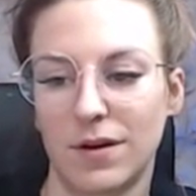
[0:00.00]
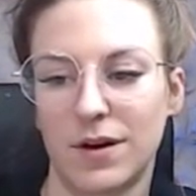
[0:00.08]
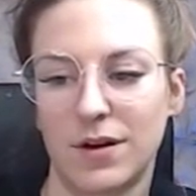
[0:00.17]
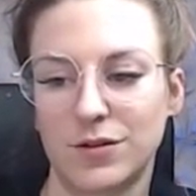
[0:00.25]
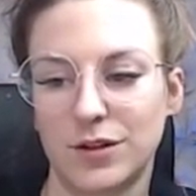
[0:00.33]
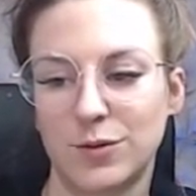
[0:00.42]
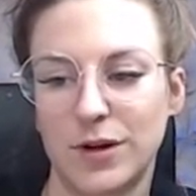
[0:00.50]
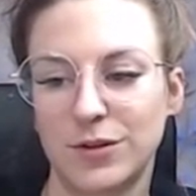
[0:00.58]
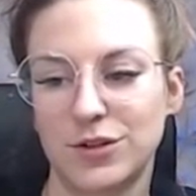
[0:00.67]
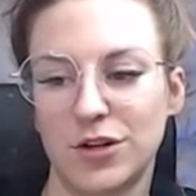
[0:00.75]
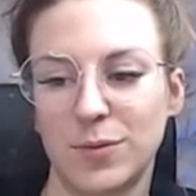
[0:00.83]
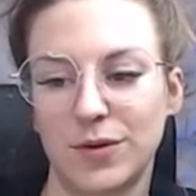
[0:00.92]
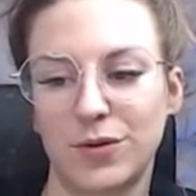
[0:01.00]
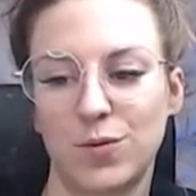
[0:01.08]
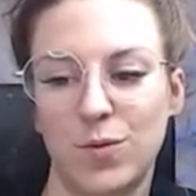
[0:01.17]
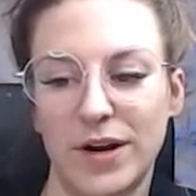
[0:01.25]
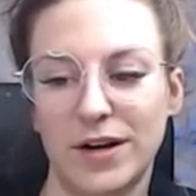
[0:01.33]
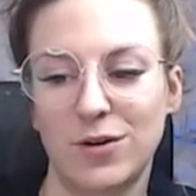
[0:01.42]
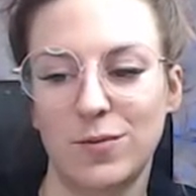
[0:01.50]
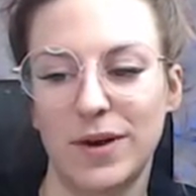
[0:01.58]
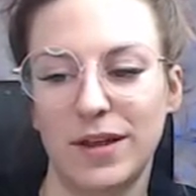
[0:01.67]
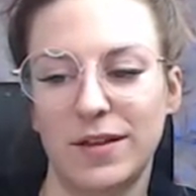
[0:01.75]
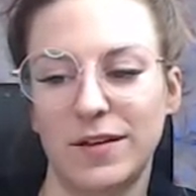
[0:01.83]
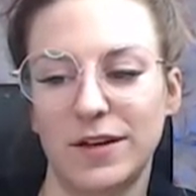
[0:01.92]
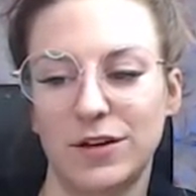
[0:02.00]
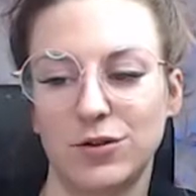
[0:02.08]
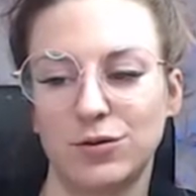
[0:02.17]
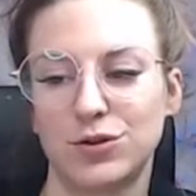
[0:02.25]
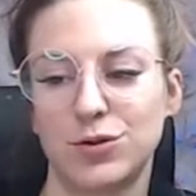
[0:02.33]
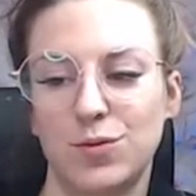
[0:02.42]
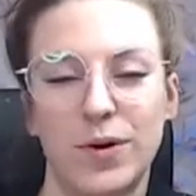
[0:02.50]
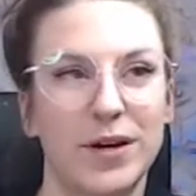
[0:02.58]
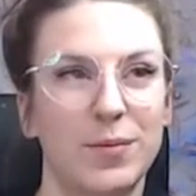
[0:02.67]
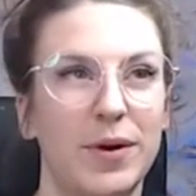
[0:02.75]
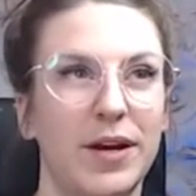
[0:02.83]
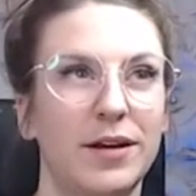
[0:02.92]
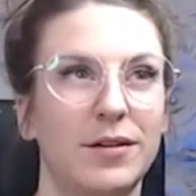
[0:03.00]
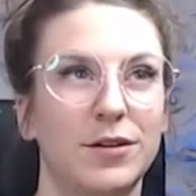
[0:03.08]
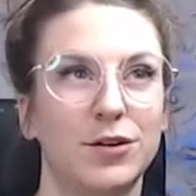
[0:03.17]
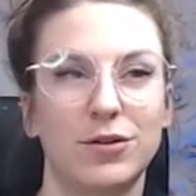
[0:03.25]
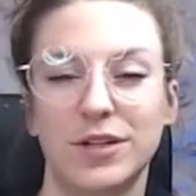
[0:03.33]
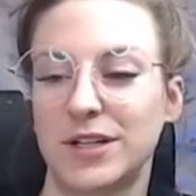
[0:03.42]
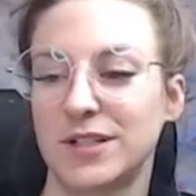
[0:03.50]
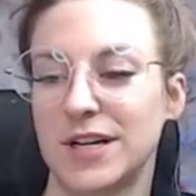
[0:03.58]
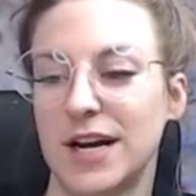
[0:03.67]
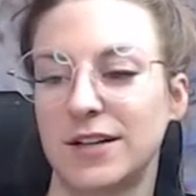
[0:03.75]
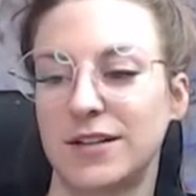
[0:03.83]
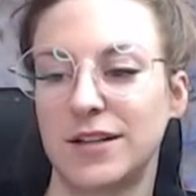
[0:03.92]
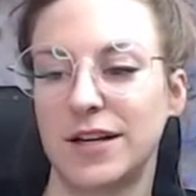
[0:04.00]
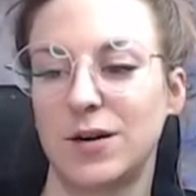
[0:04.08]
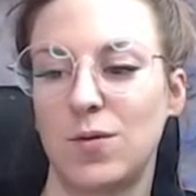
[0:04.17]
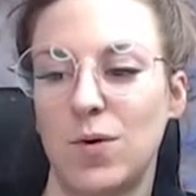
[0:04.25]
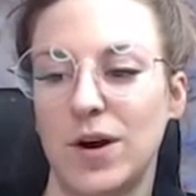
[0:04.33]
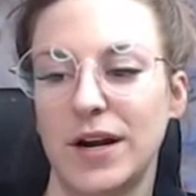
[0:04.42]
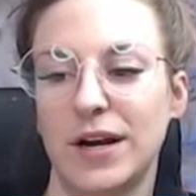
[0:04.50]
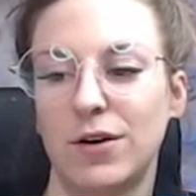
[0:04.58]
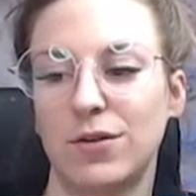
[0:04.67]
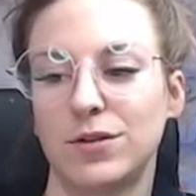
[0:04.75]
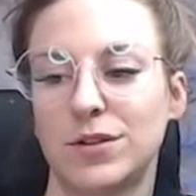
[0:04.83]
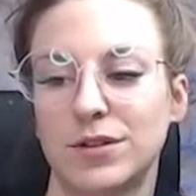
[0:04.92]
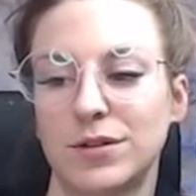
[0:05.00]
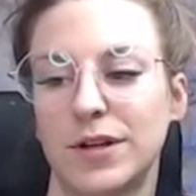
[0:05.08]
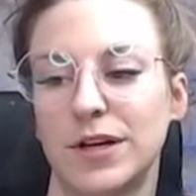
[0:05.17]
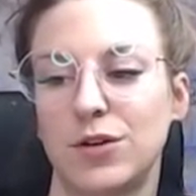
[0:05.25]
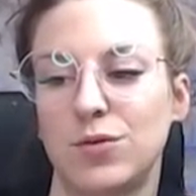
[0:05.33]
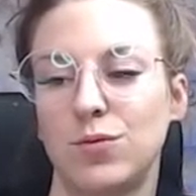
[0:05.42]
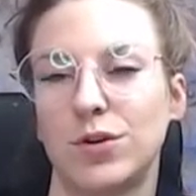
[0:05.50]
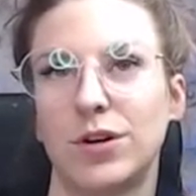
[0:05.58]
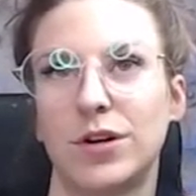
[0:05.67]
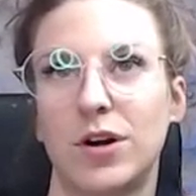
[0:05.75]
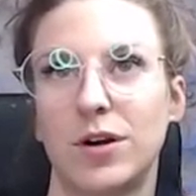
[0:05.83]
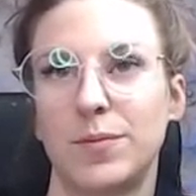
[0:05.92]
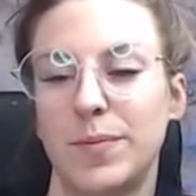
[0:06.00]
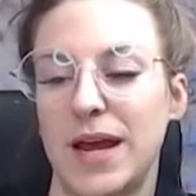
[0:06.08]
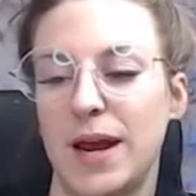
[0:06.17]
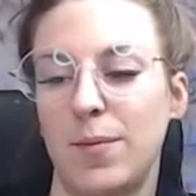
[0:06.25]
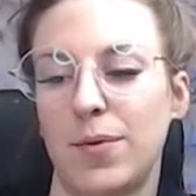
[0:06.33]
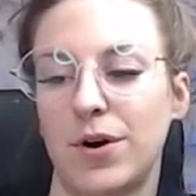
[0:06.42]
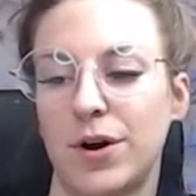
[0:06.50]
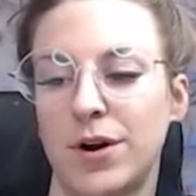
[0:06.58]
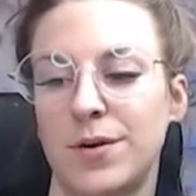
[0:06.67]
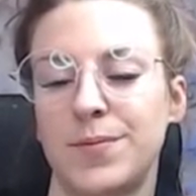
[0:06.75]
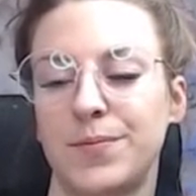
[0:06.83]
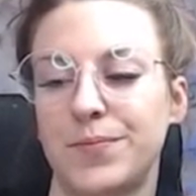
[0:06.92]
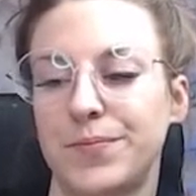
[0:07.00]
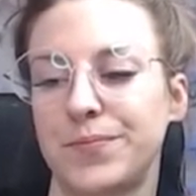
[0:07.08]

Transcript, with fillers: And so that's why I always talk about the whiteout method. Like use your white paint literally exactly like whiteout, like you would on paper.